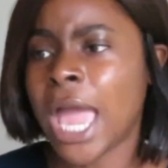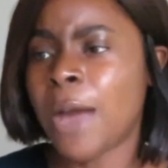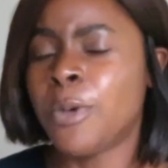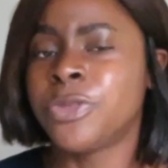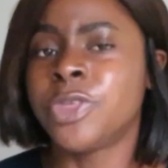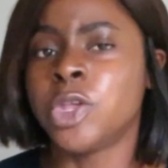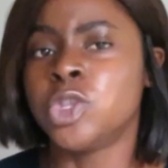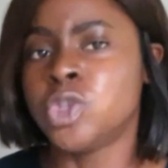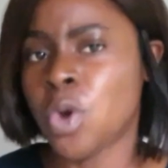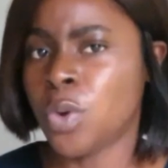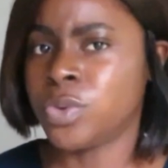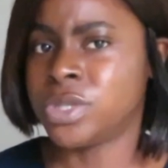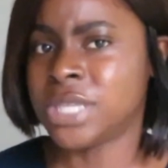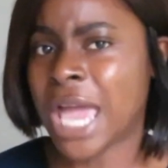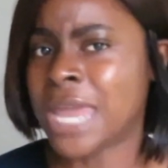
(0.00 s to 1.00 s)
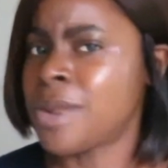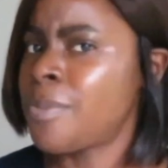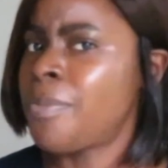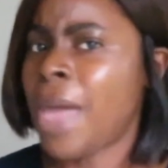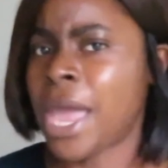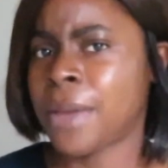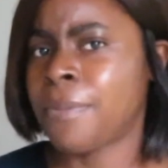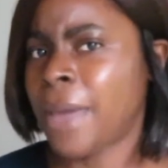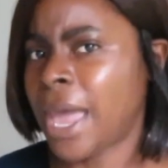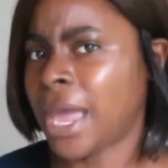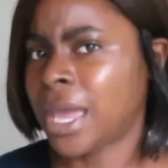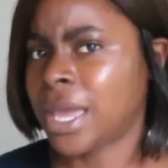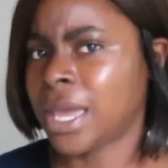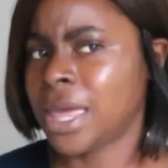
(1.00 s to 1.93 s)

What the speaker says: with a note and a backpack